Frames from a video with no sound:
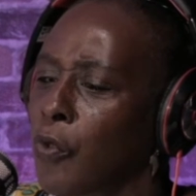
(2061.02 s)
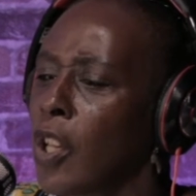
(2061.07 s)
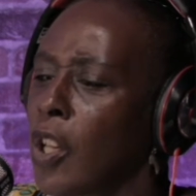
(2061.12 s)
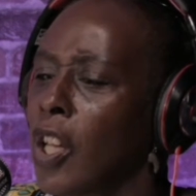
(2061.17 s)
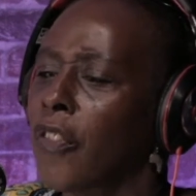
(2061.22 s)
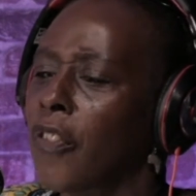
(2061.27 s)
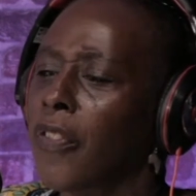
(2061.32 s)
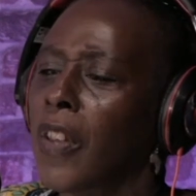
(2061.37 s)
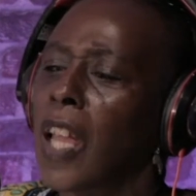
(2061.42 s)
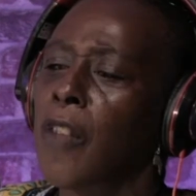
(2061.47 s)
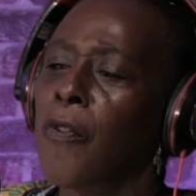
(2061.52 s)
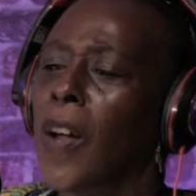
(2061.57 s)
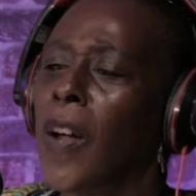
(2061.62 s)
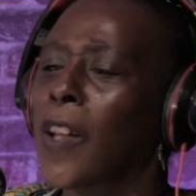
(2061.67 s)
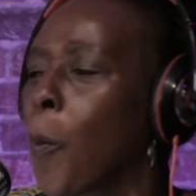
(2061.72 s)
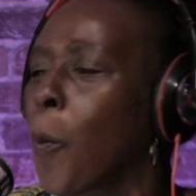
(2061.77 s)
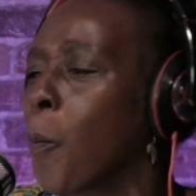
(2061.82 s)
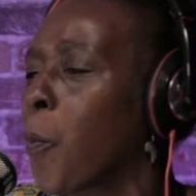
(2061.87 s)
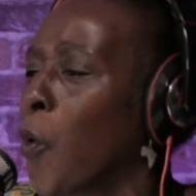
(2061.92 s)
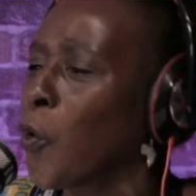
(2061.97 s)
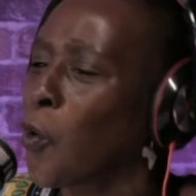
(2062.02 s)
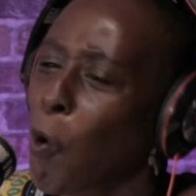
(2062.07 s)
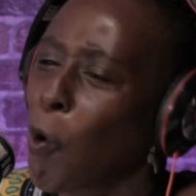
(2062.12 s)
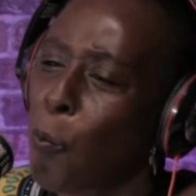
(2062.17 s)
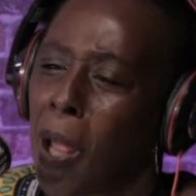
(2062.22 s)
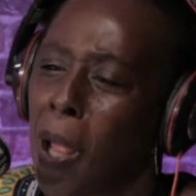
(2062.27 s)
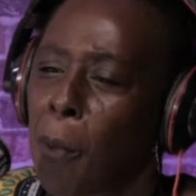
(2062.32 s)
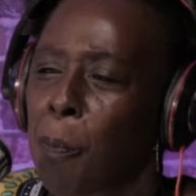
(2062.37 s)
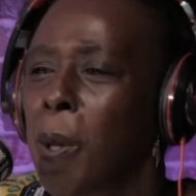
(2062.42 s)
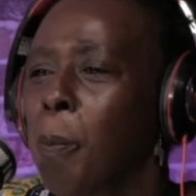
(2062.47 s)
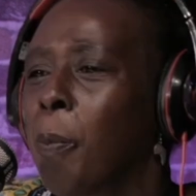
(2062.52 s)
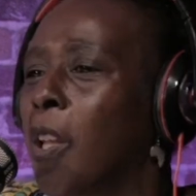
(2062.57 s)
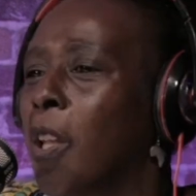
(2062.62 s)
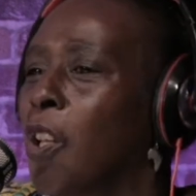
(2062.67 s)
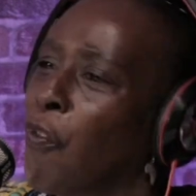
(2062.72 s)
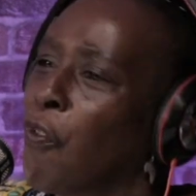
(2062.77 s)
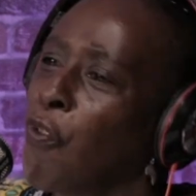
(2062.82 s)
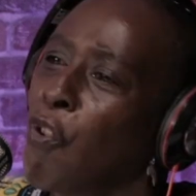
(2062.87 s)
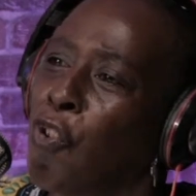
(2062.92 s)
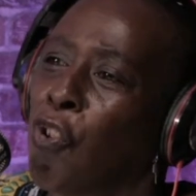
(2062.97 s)
if I don't put no black people in the
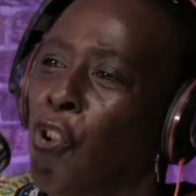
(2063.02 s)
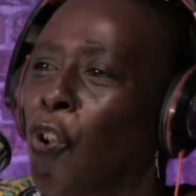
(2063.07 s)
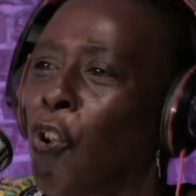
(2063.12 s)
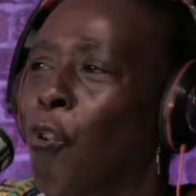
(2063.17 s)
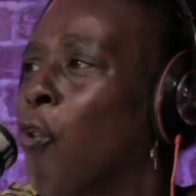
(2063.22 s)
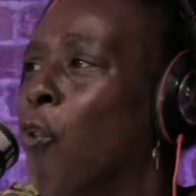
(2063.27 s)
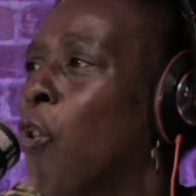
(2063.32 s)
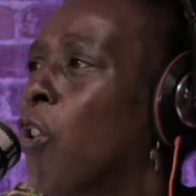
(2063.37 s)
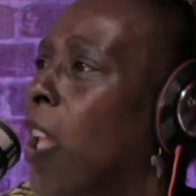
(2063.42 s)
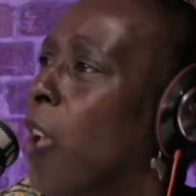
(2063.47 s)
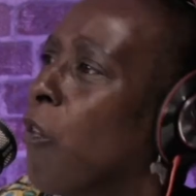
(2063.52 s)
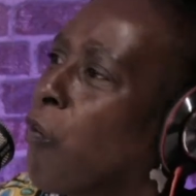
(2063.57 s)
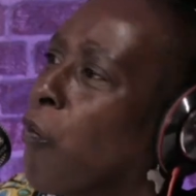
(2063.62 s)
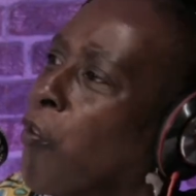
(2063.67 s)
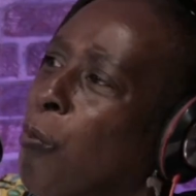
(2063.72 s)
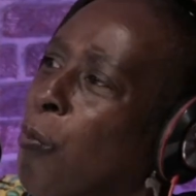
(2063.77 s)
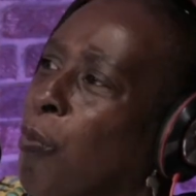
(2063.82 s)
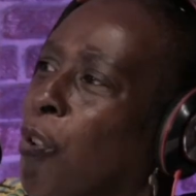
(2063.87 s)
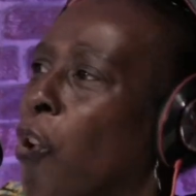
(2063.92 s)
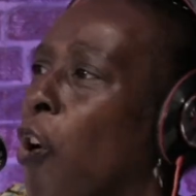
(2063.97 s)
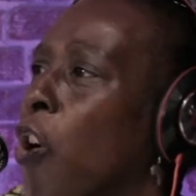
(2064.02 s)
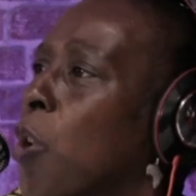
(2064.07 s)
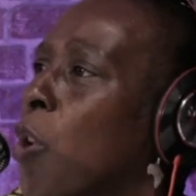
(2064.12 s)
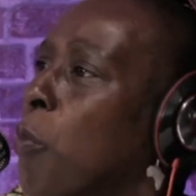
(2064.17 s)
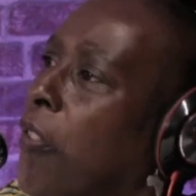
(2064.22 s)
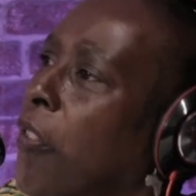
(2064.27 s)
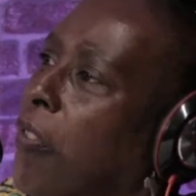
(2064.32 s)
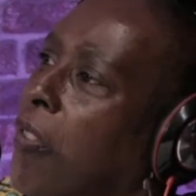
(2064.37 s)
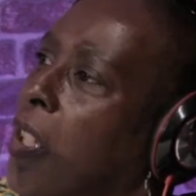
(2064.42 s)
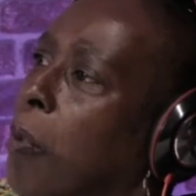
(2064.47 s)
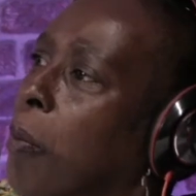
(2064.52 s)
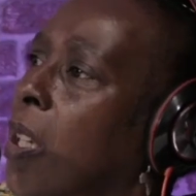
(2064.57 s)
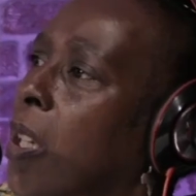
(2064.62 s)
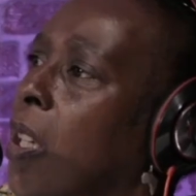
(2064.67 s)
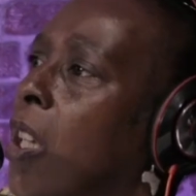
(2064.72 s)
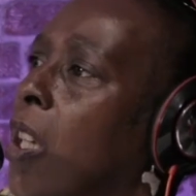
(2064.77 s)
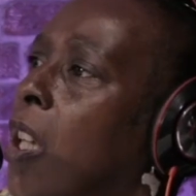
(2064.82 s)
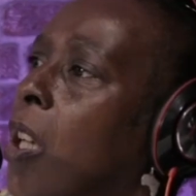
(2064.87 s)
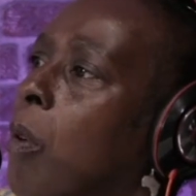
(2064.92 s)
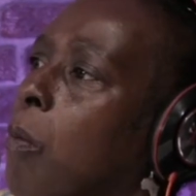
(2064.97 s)
future on all them films in Hollywood cinema,
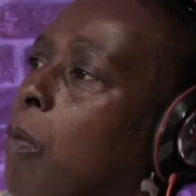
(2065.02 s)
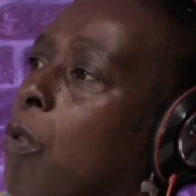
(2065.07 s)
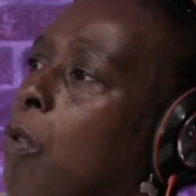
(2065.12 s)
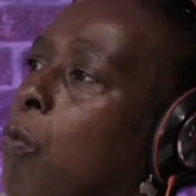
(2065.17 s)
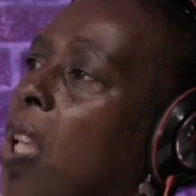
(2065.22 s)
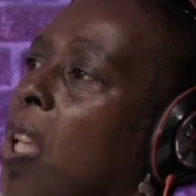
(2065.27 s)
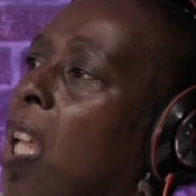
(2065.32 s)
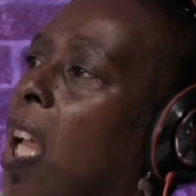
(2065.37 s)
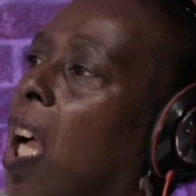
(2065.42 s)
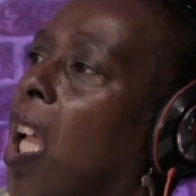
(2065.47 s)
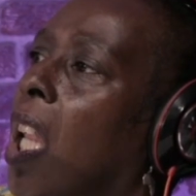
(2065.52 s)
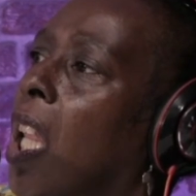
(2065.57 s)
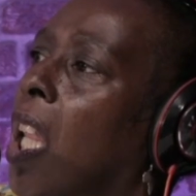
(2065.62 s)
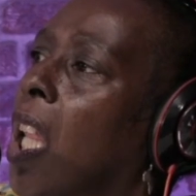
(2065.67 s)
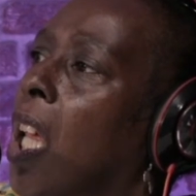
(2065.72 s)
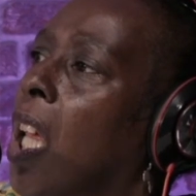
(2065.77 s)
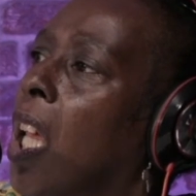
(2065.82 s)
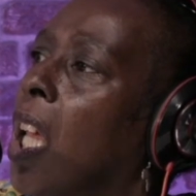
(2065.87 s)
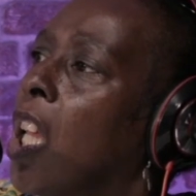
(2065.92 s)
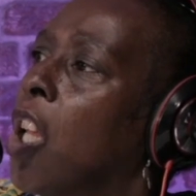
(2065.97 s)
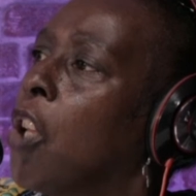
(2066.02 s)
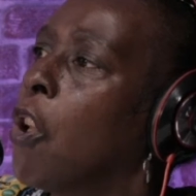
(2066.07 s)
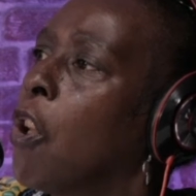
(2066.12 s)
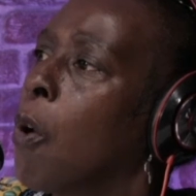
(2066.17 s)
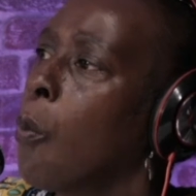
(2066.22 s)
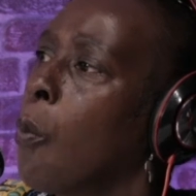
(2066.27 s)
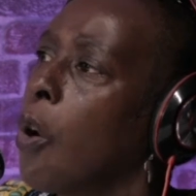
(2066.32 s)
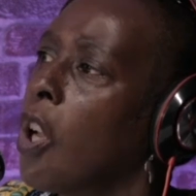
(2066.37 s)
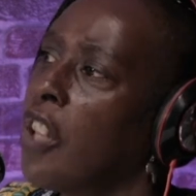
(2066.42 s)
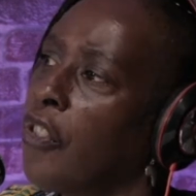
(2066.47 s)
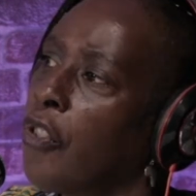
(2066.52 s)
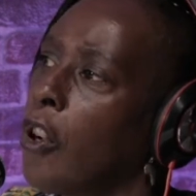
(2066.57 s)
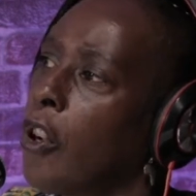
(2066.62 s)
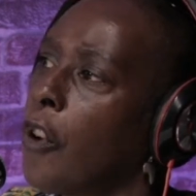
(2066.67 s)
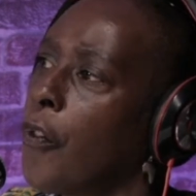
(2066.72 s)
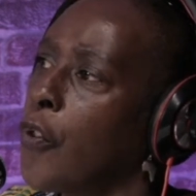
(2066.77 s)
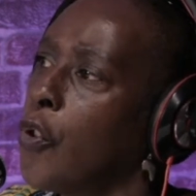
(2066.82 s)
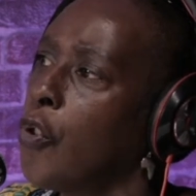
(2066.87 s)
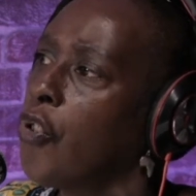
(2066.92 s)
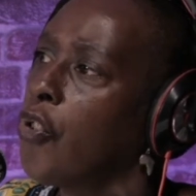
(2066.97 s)
but we can. What is our
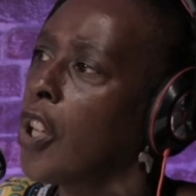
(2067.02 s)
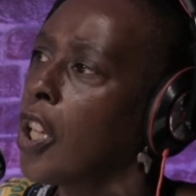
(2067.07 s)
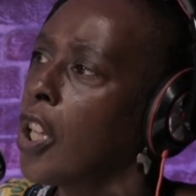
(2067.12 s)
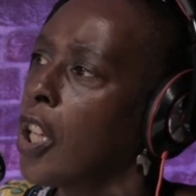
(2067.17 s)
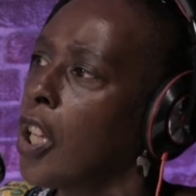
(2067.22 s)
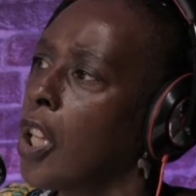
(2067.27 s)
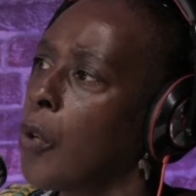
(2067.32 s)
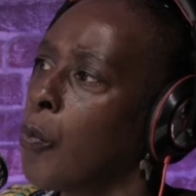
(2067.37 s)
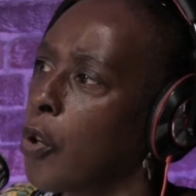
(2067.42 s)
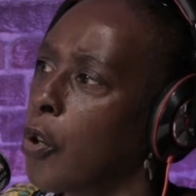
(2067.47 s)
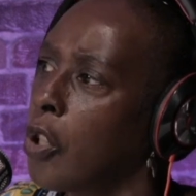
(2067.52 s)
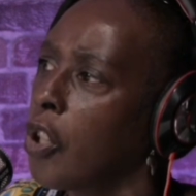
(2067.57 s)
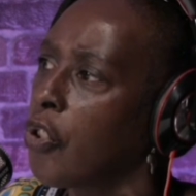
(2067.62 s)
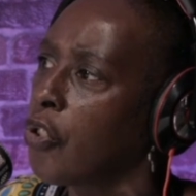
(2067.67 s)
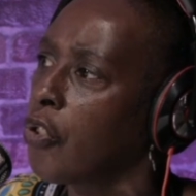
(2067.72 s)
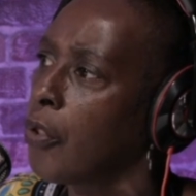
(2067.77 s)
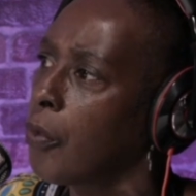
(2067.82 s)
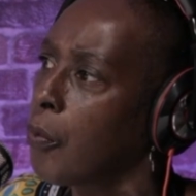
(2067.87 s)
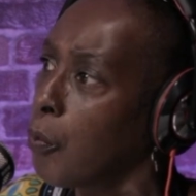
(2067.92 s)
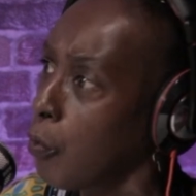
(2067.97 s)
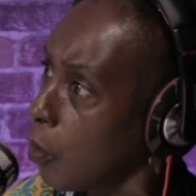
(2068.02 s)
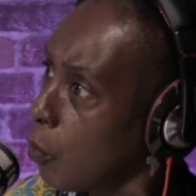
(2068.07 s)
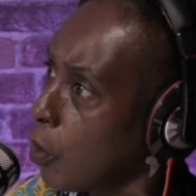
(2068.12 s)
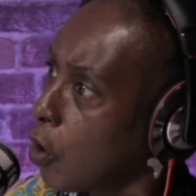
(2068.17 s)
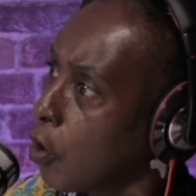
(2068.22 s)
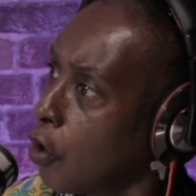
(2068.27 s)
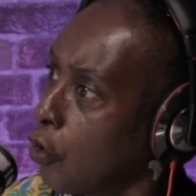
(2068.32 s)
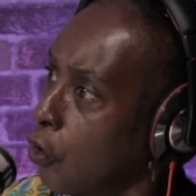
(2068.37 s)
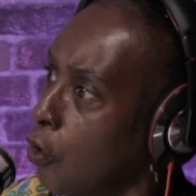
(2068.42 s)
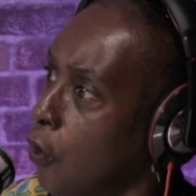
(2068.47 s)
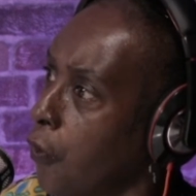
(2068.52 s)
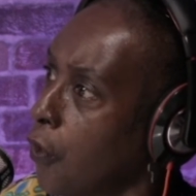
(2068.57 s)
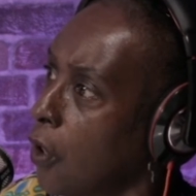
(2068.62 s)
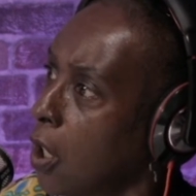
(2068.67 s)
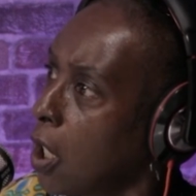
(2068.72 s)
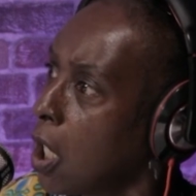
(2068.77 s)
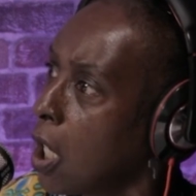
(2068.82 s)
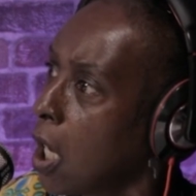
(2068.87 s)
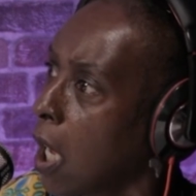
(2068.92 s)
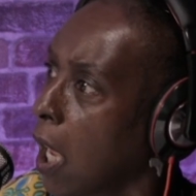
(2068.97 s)
future? What are we going to do for it?
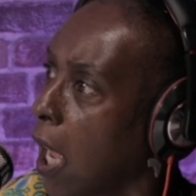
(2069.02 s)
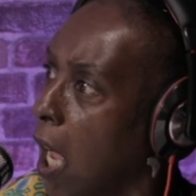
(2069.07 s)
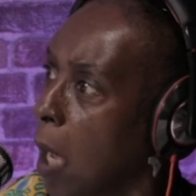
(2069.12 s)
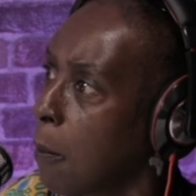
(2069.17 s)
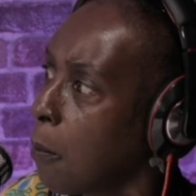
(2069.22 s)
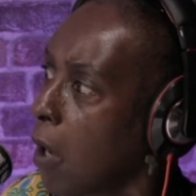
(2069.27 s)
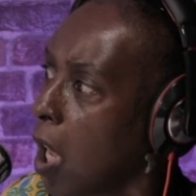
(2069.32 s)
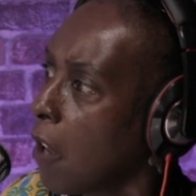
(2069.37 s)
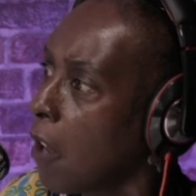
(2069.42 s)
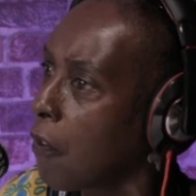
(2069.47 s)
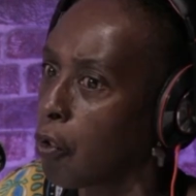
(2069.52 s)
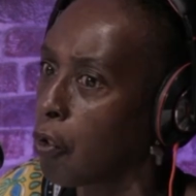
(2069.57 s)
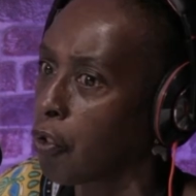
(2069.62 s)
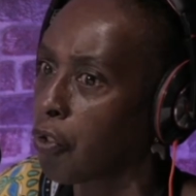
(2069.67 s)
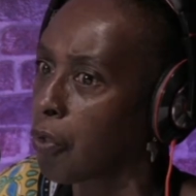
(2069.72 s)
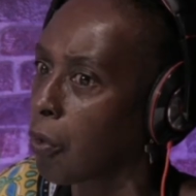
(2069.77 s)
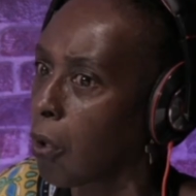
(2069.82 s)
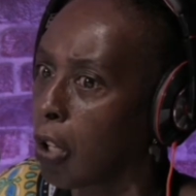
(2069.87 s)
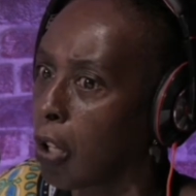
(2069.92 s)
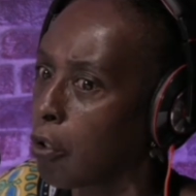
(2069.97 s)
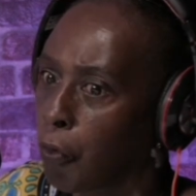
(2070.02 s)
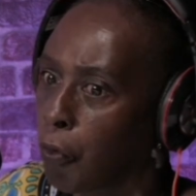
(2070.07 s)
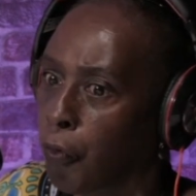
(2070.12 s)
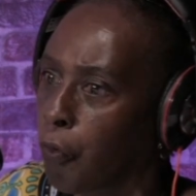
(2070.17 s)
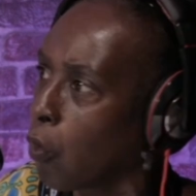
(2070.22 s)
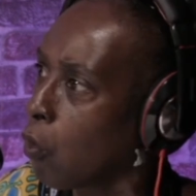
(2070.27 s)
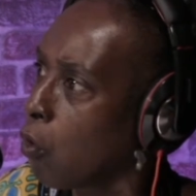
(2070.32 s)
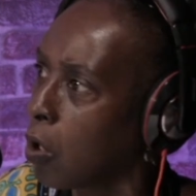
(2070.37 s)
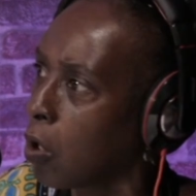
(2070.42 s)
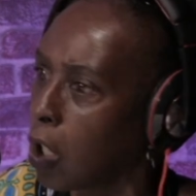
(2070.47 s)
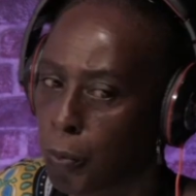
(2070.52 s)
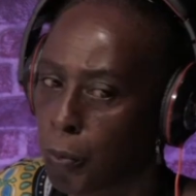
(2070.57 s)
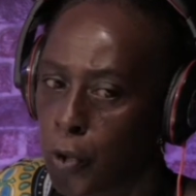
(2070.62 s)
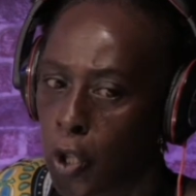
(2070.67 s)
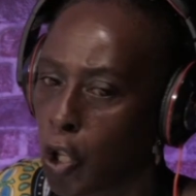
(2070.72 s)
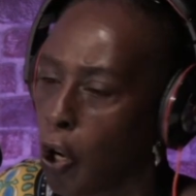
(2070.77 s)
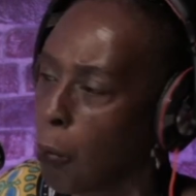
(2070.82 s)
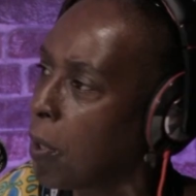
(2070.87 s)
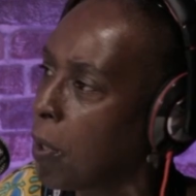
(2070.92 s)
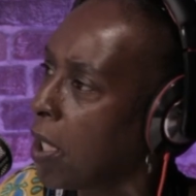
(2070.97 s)
I'm not having this on the floor and
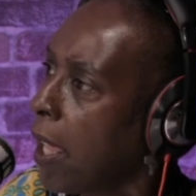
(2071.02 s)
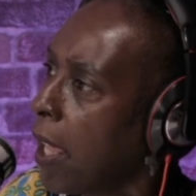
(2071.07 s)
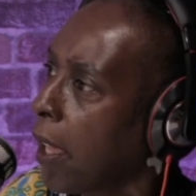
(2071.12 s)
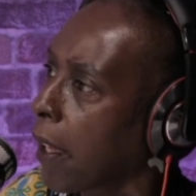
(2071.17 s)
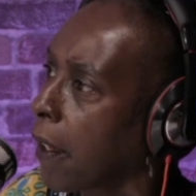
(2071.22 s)
on my neck.